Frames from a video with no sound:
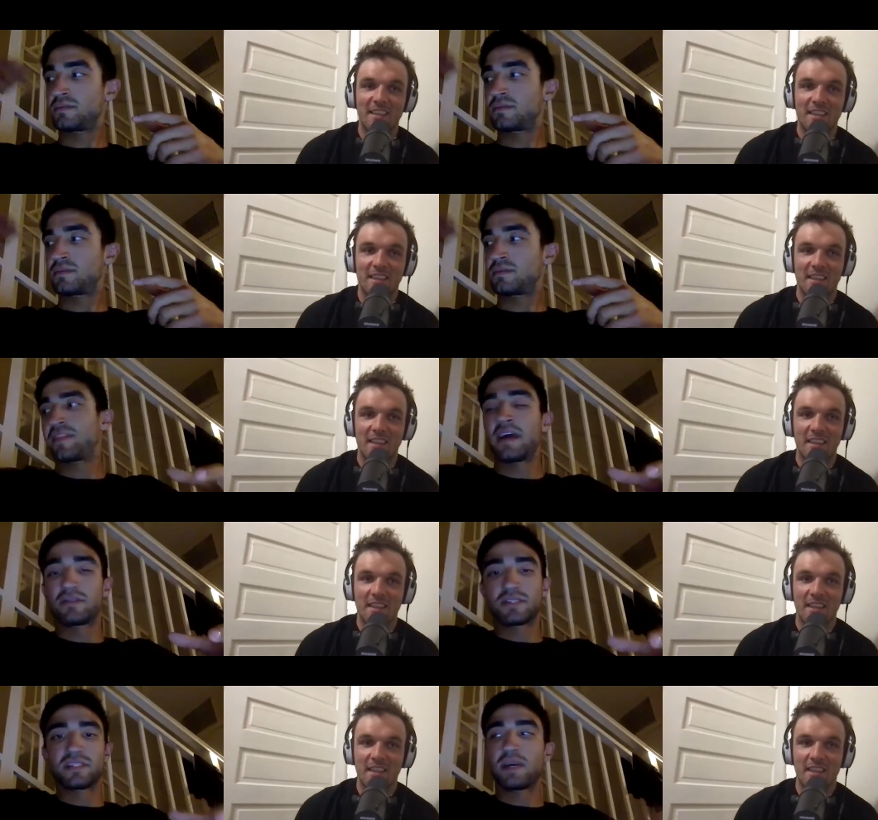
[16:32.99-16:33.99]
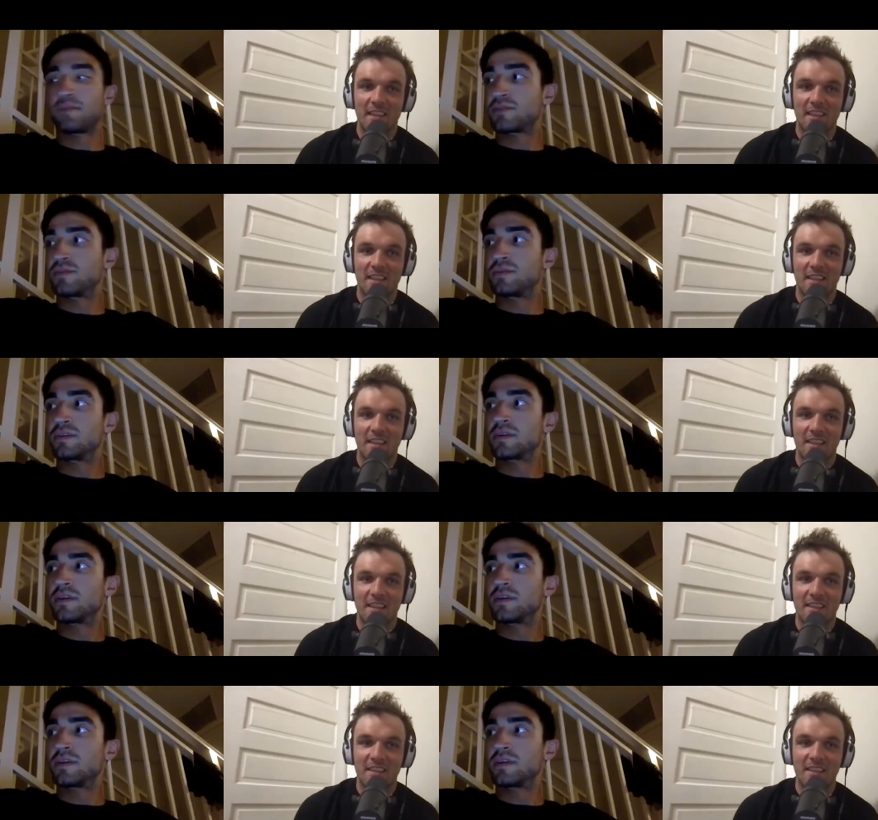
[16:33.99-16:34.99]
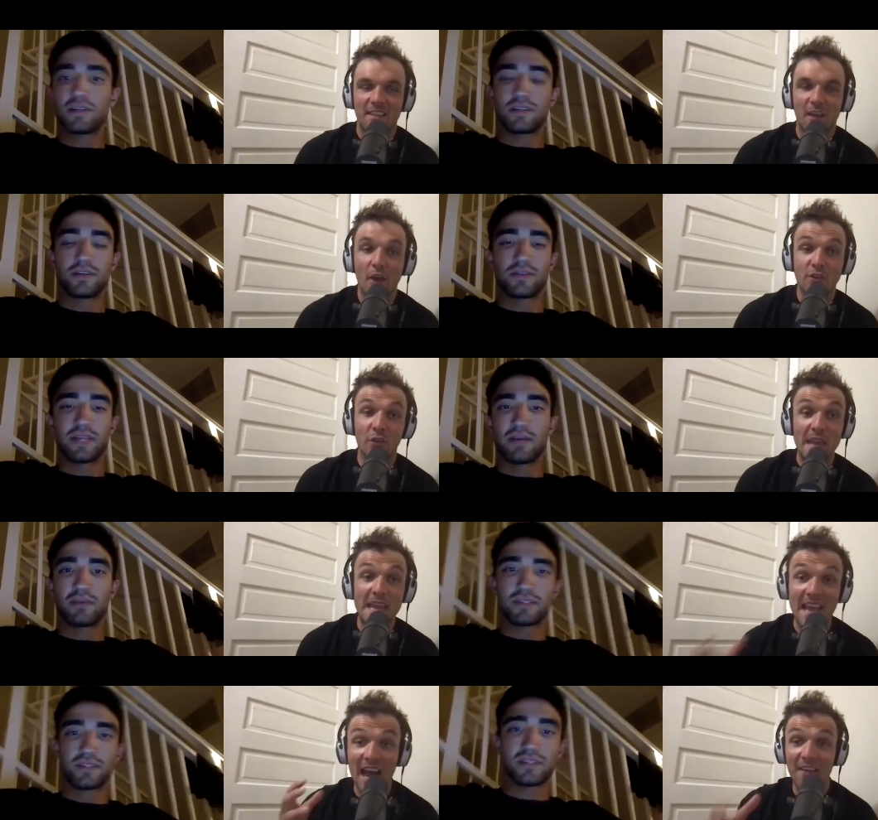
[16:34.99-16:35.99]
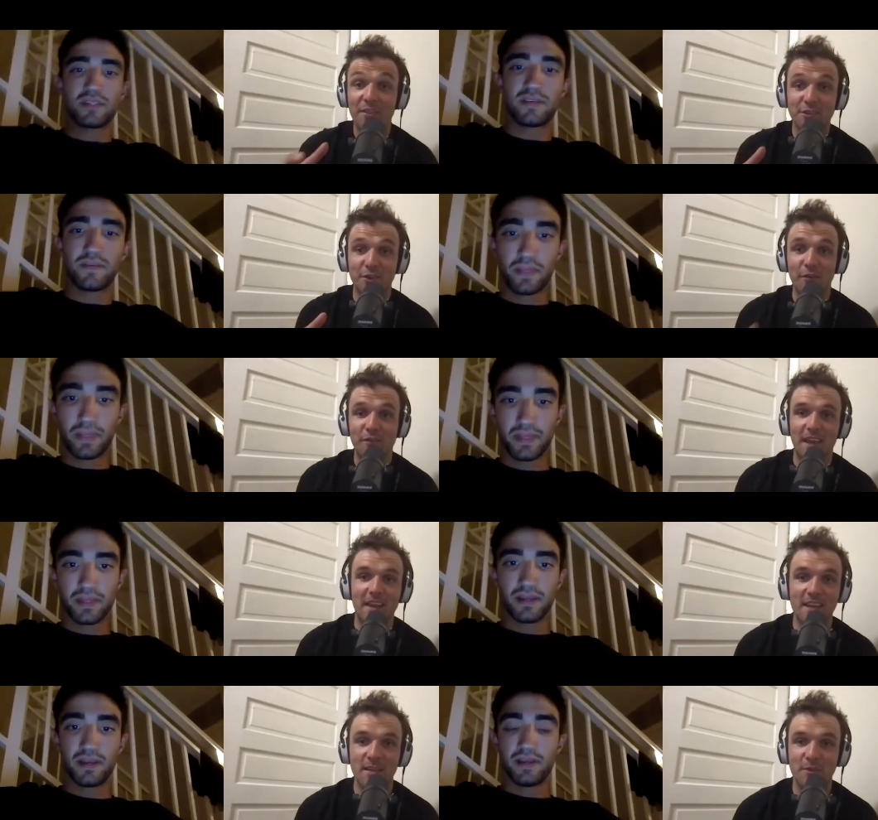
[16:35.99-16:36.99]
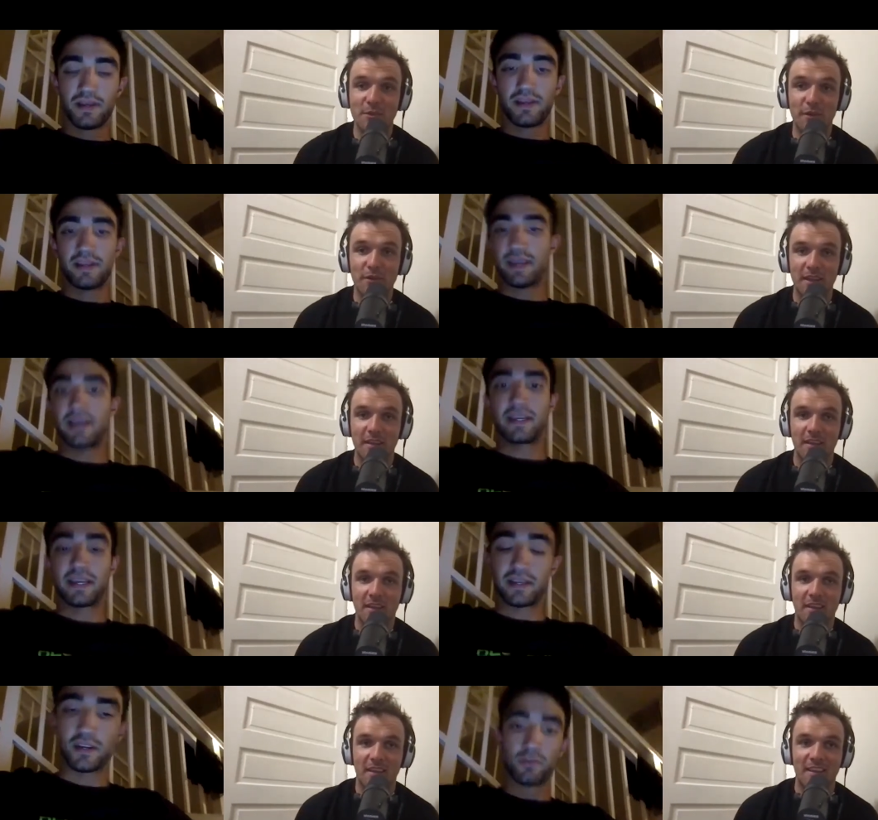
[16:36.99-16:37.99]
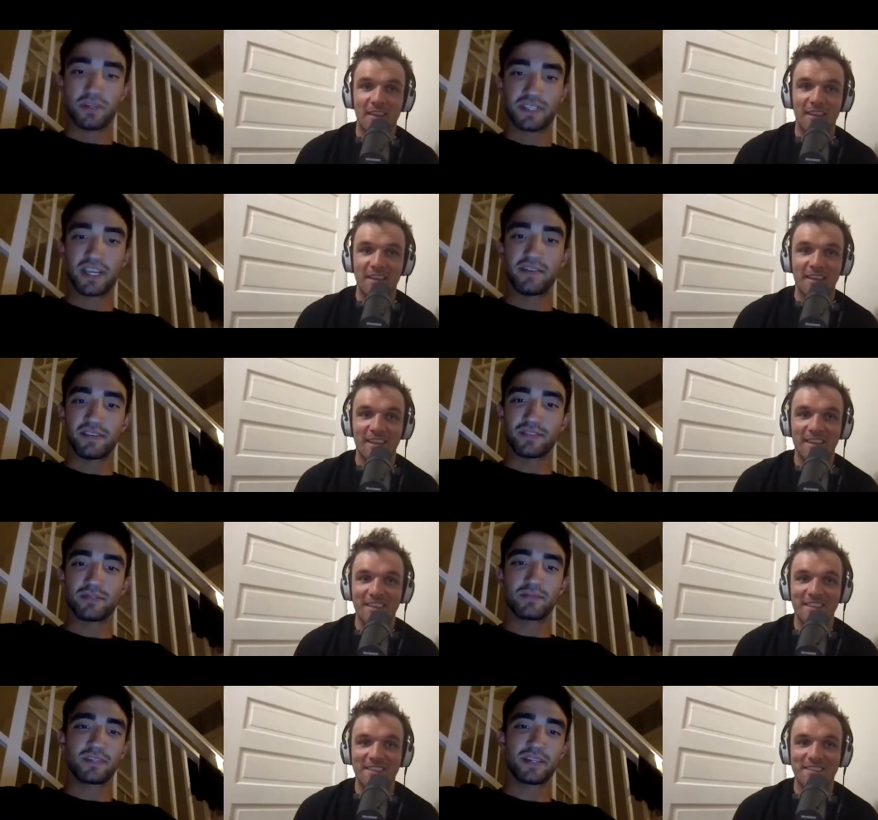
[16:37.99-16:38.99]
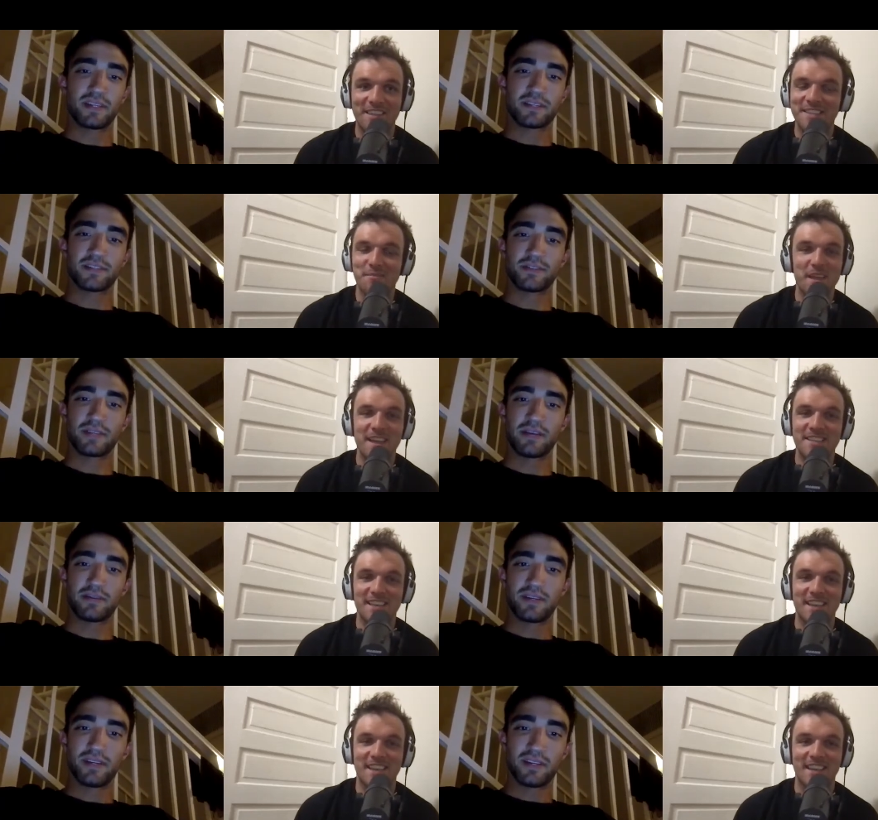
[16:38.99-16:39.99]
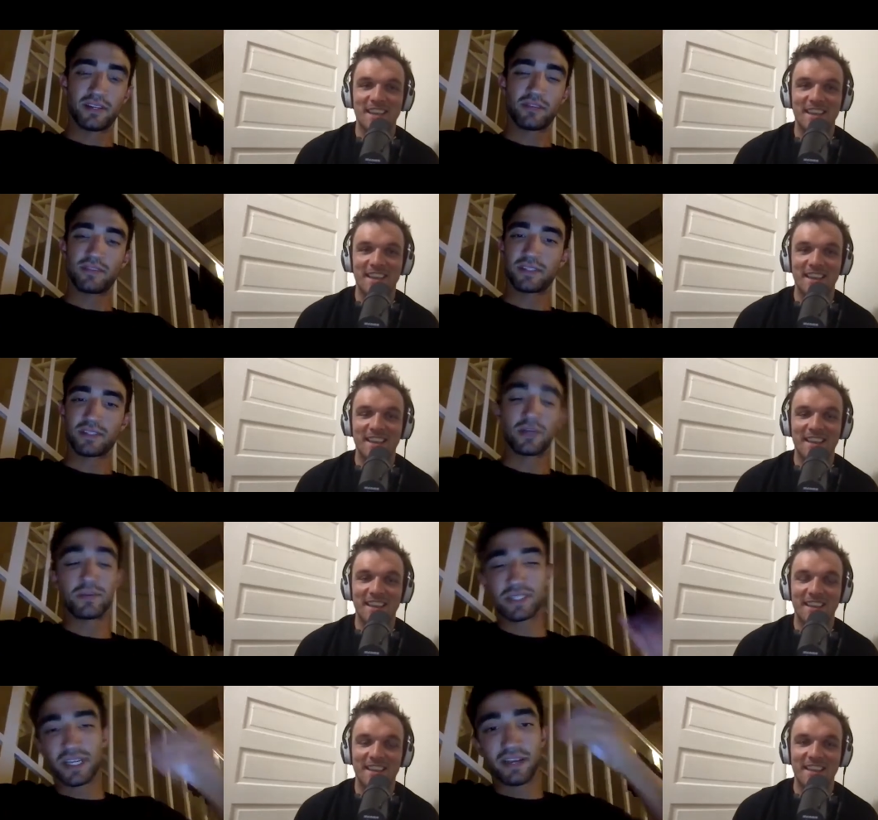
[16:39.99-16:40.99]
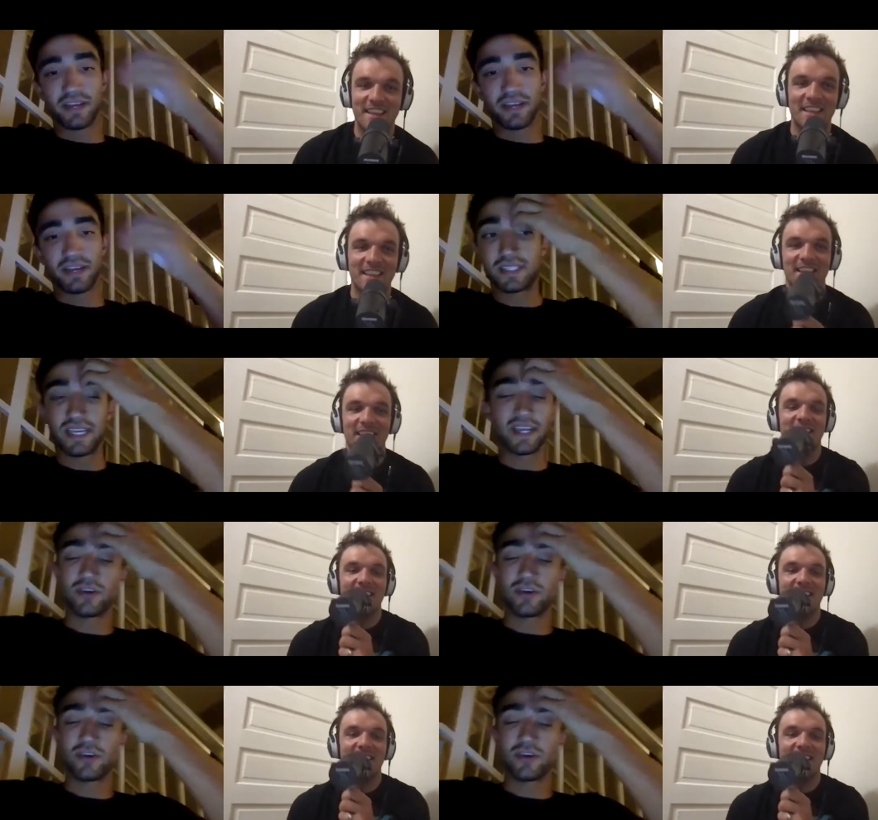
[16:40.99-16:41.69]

Speaker 1: a thousand times cooler. So oh, so was, he
Speaker 2: got the trophy, got to keep the trophy. Yeah,
Speaker 1: yeah. Gomez gave it to him. Yeah, that's so, amazing. Uh, Gomez gave it to him to take it